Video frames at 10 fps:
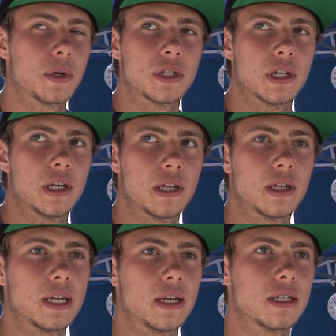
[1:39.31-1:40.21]
because
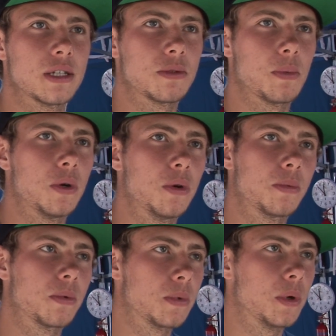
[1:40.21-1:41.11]
it's my
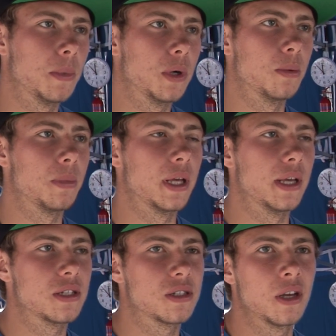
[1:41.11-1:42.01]
home
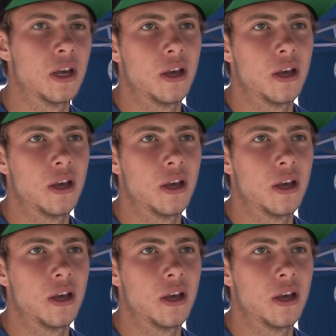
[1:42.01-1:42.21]
place.